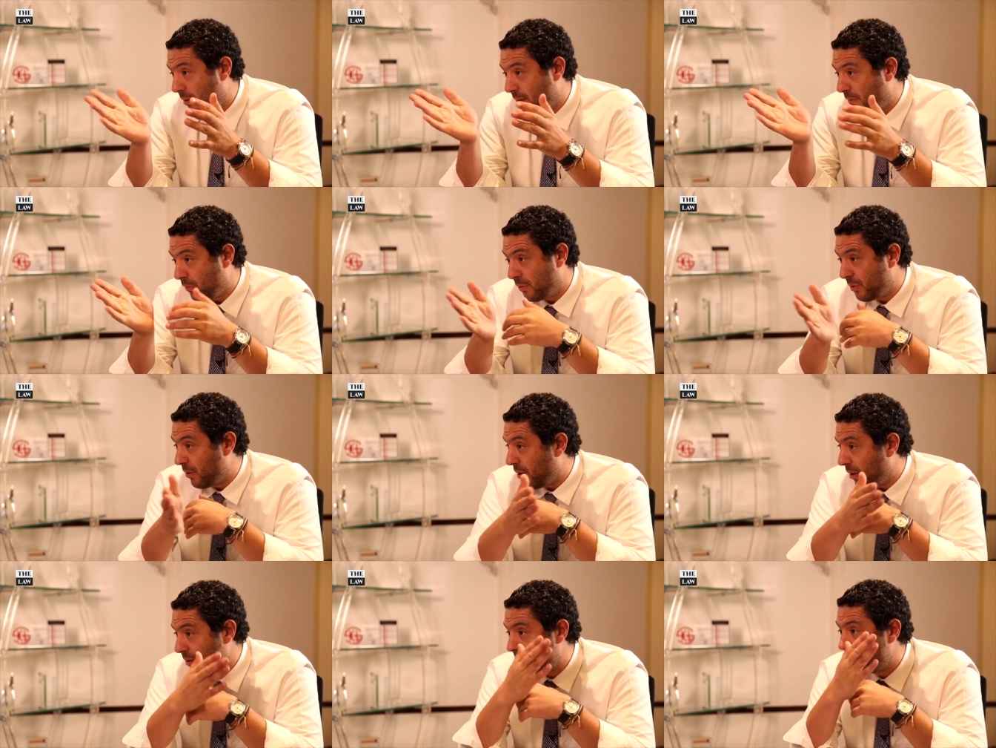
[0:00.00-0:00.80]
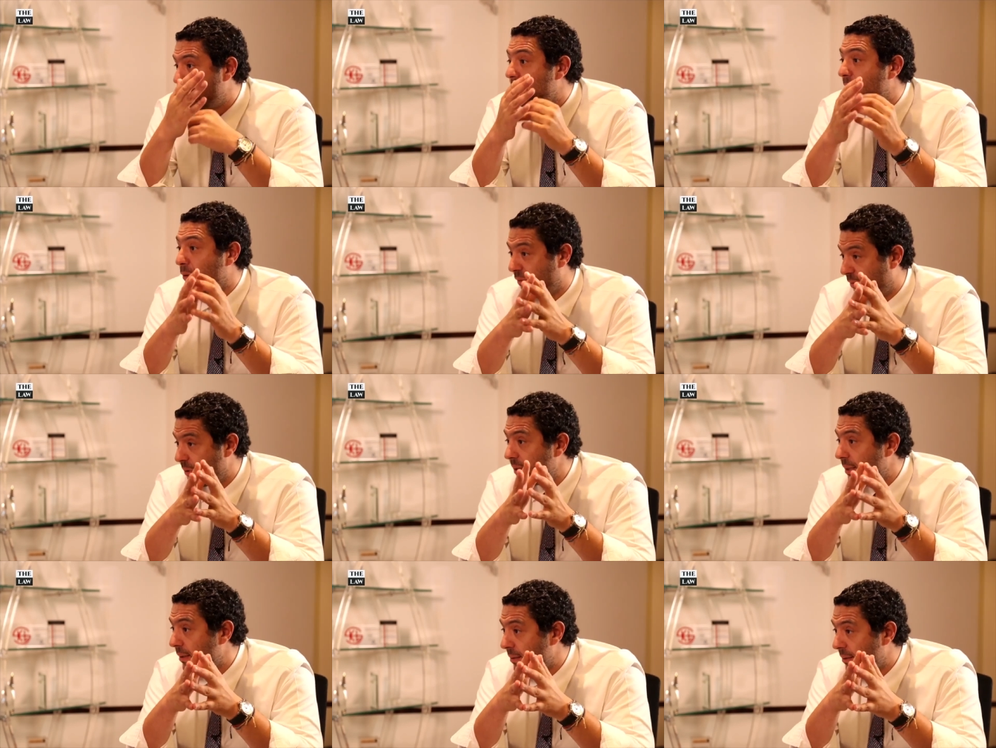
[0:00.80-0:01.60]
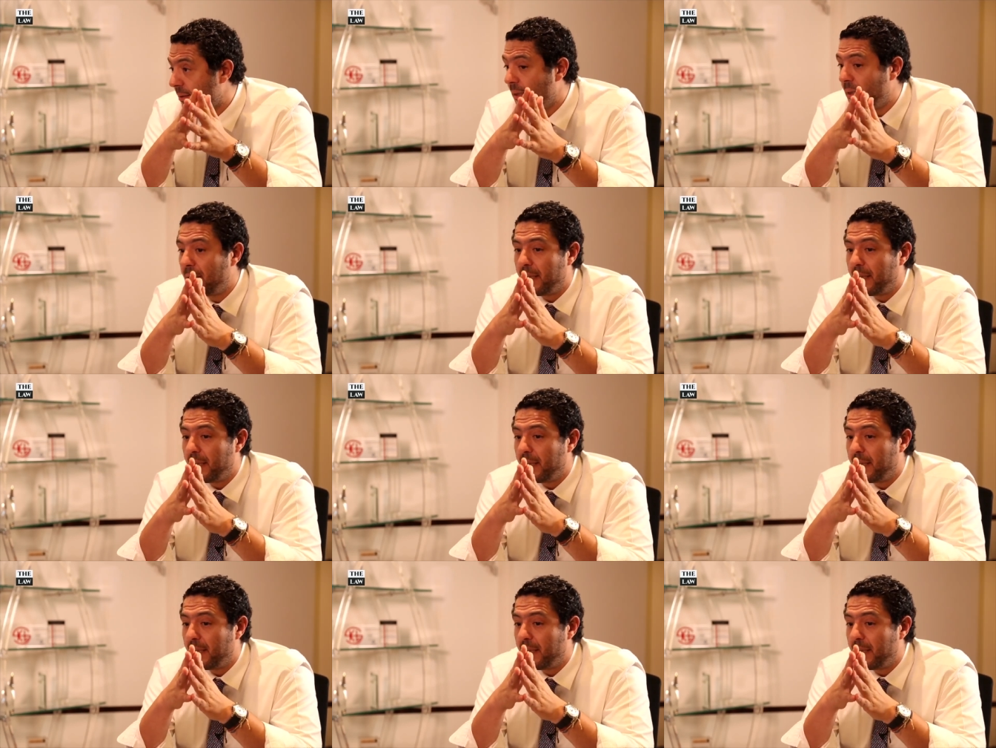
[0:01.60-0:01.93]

over the last 3 or 4 years